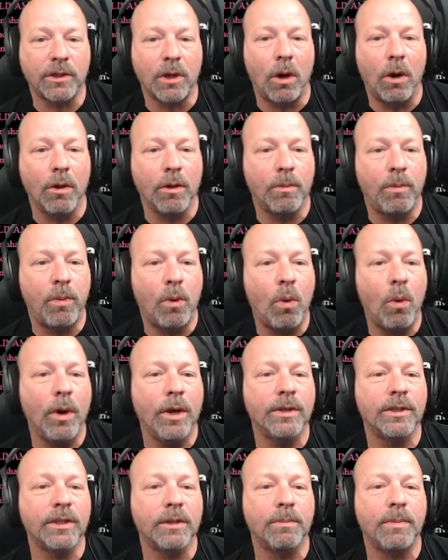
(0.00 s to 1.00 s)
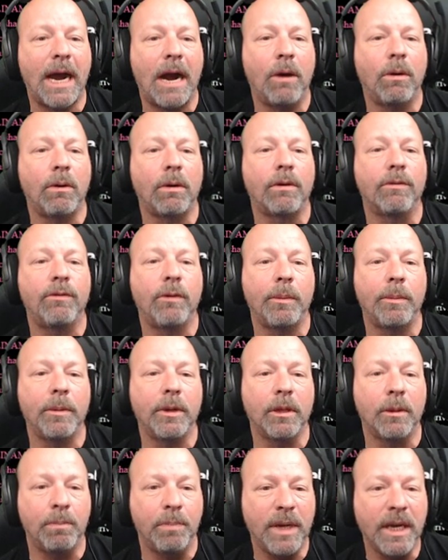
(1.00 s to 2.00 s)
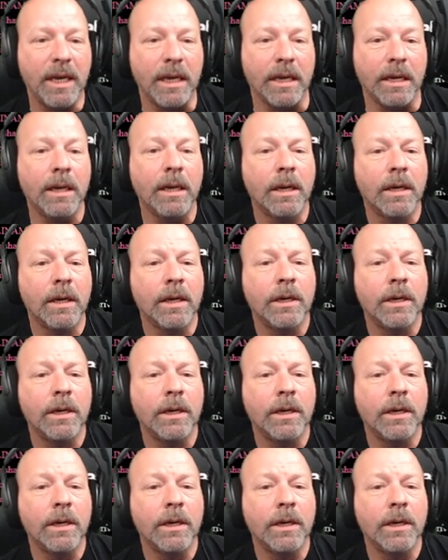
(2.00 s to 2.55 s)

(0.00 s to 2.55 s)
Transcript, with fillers: all the poise and power of Formula B